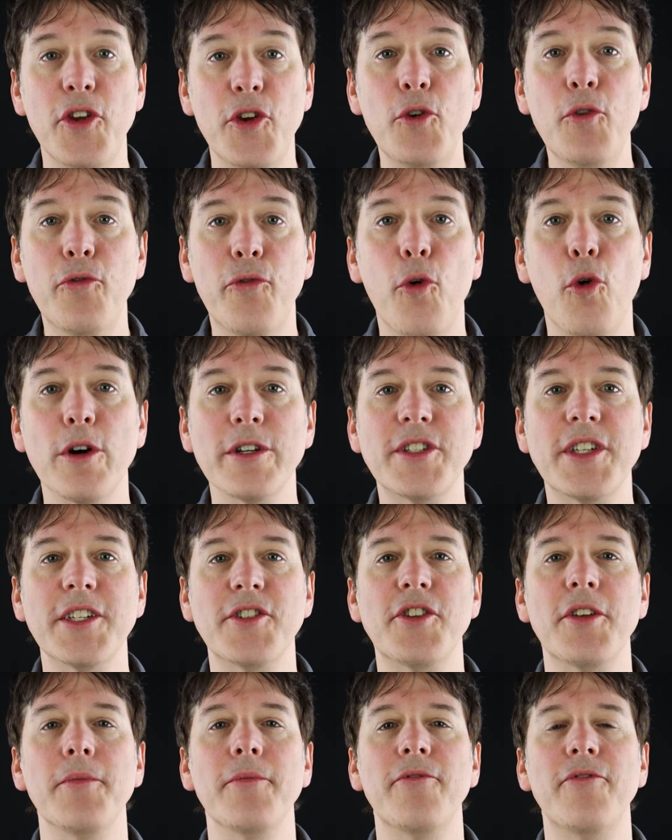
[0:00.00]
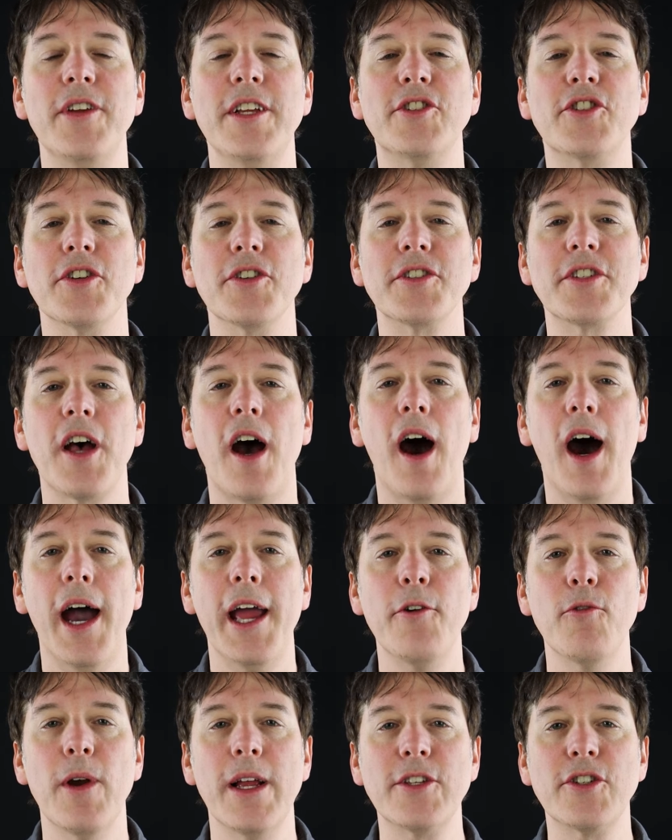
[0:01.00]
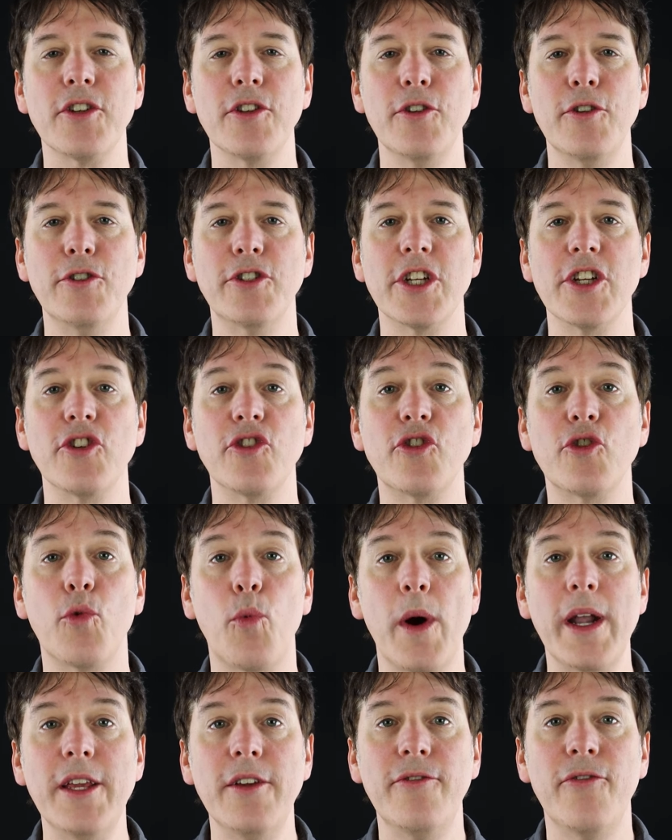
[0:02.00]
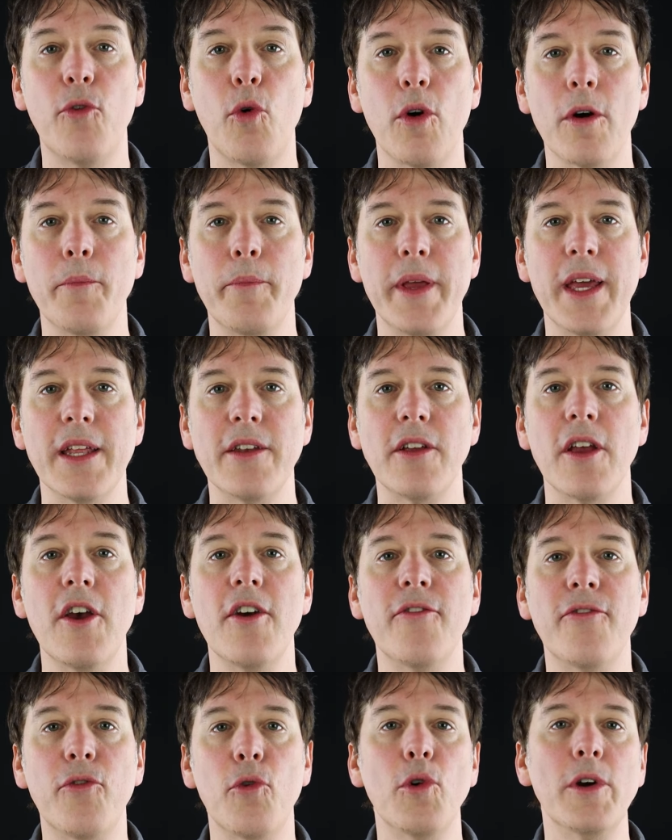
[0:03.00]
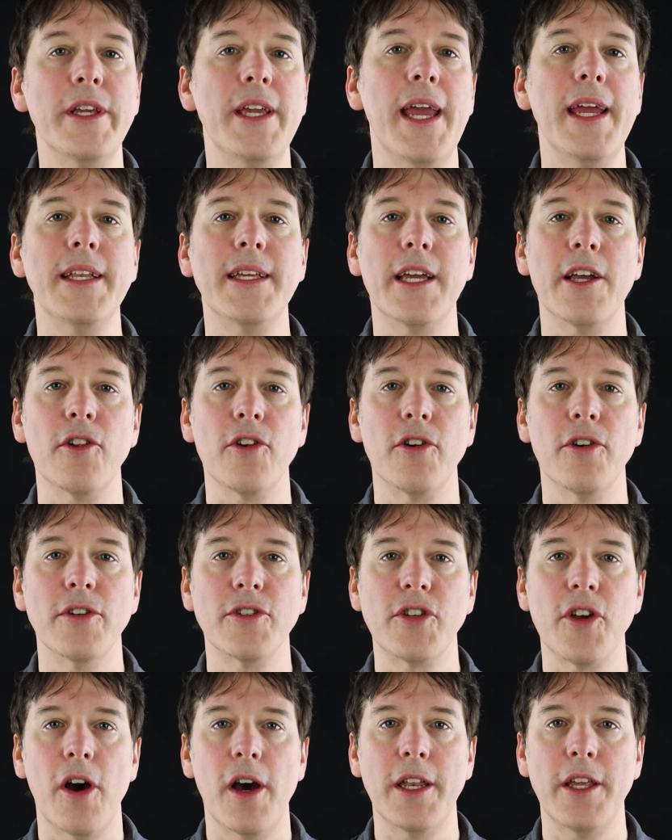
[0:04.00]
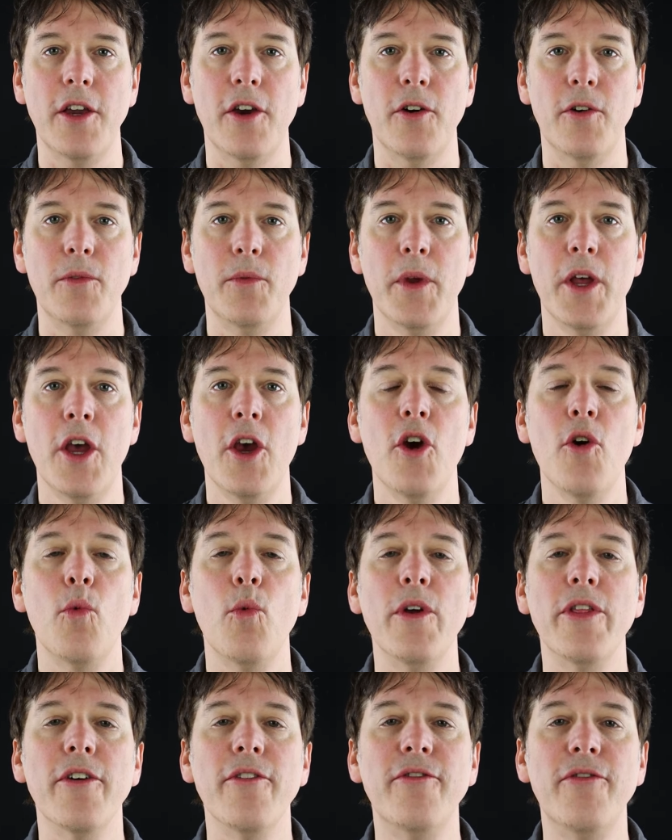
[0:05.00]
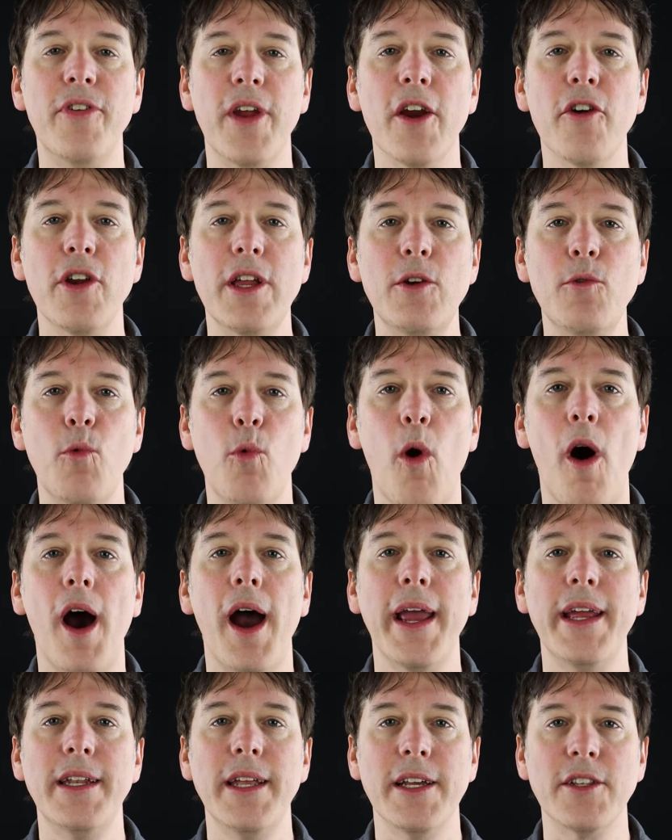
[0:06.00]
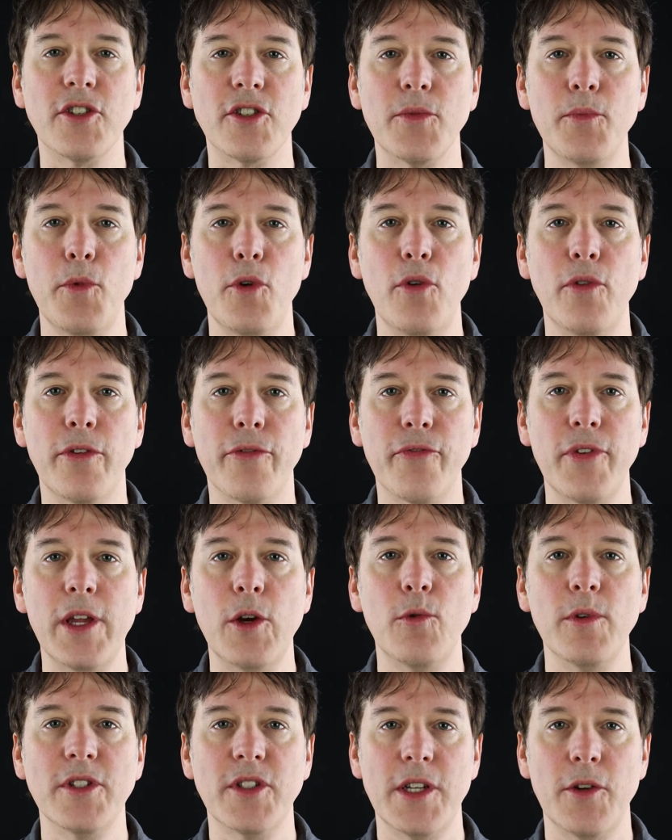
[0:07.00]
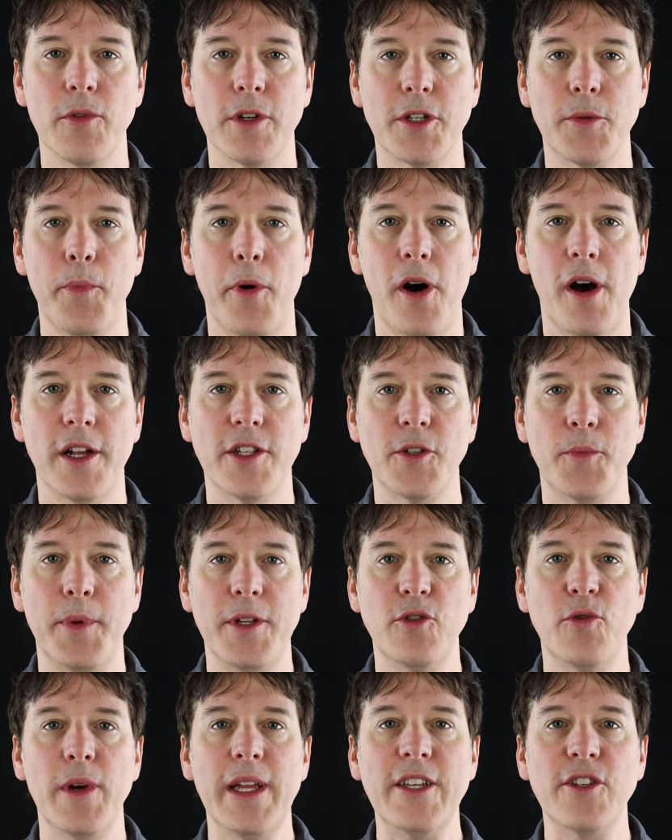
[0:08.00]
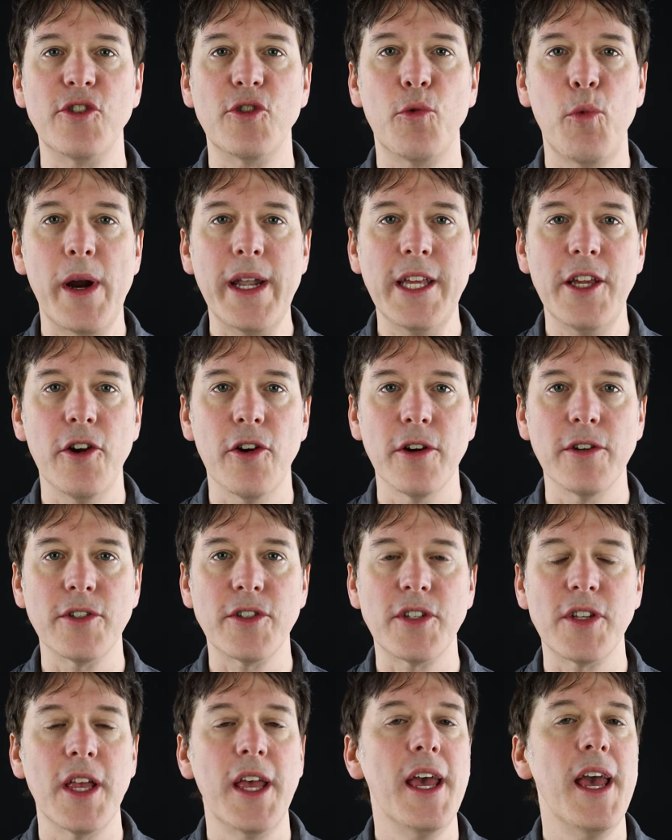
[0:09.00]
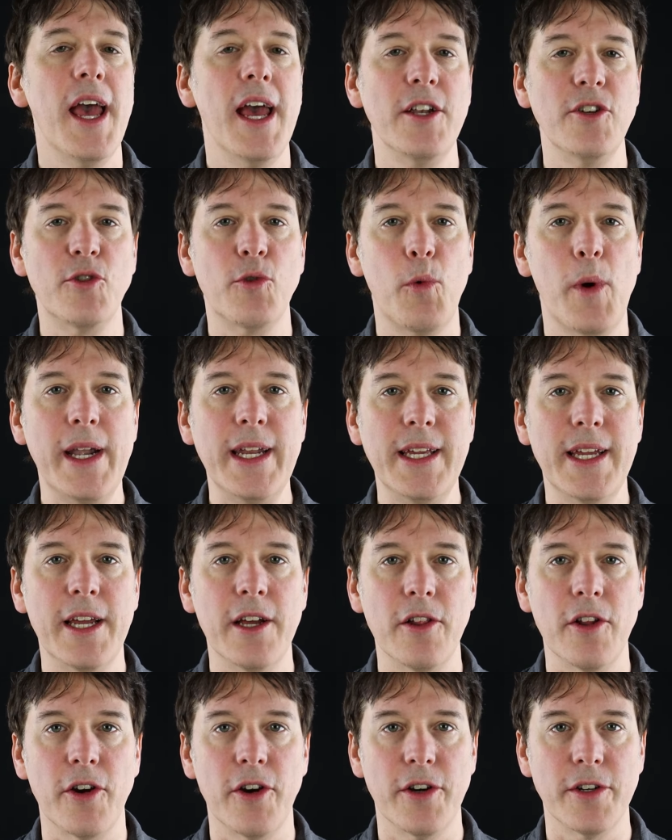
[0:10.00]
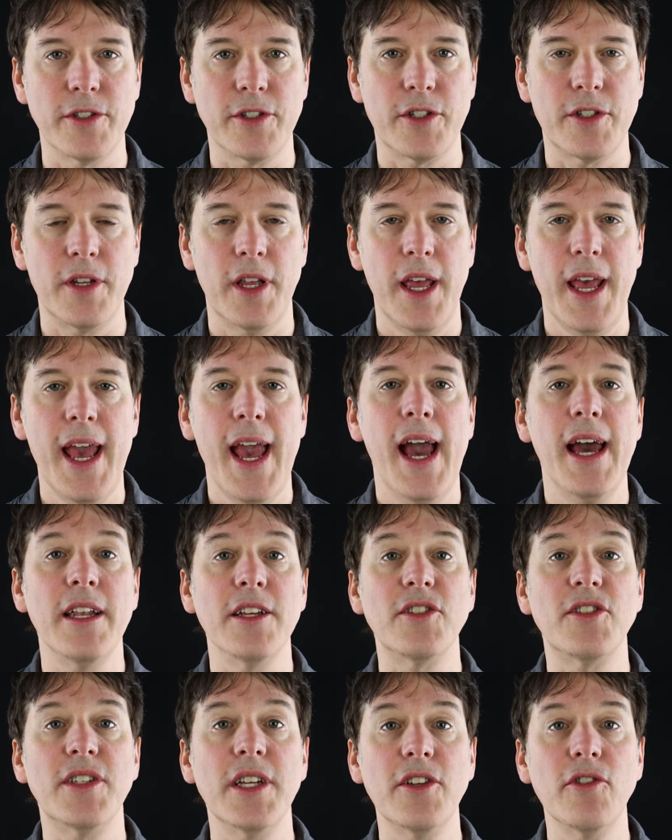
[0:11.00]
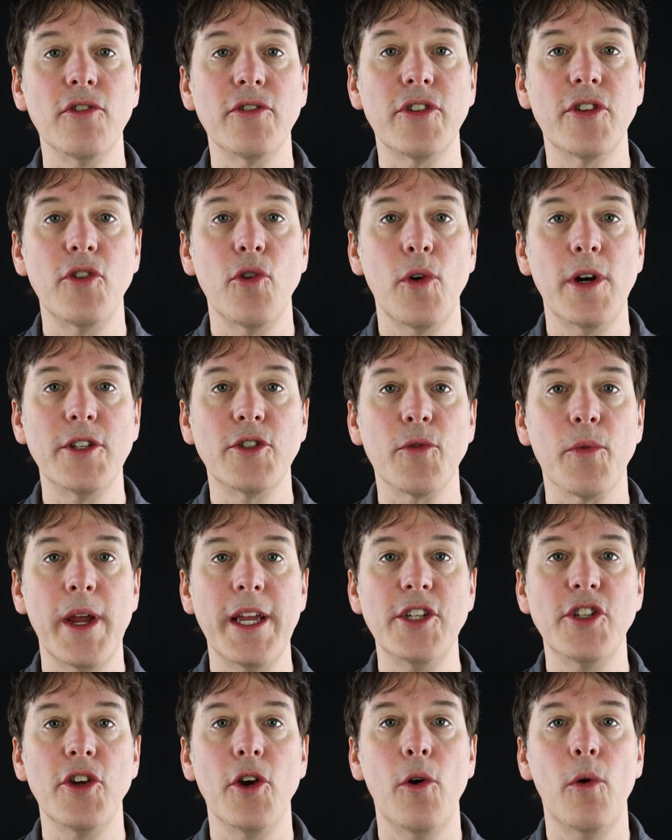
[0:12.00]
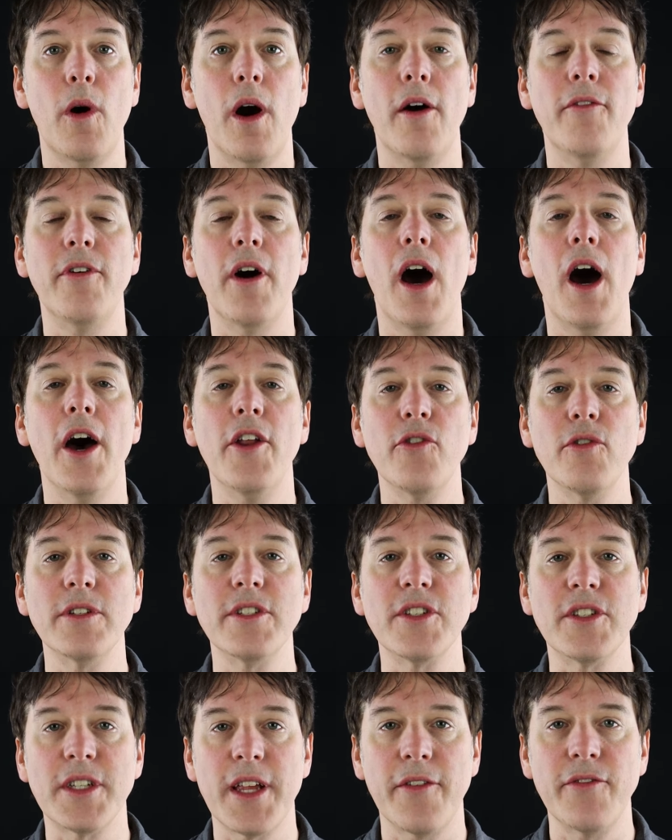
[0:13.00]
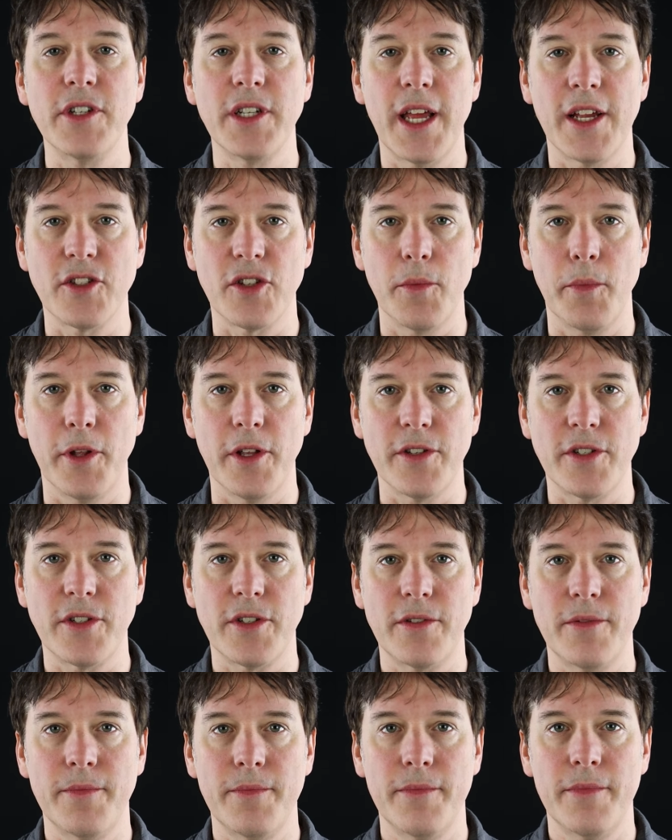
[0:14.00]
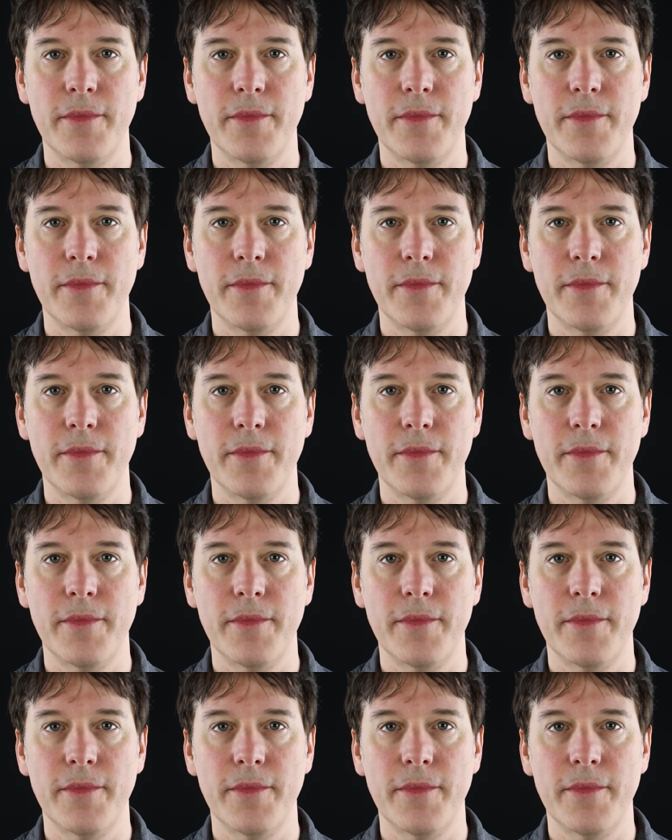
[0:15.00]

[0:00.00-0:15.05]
The U4 system features high-resolution 24-bit 48 kHz audio with a very wide and smooth frequency response between 20 Hz and 20 kHz and a signal-to-noise ratio of 107 decibels.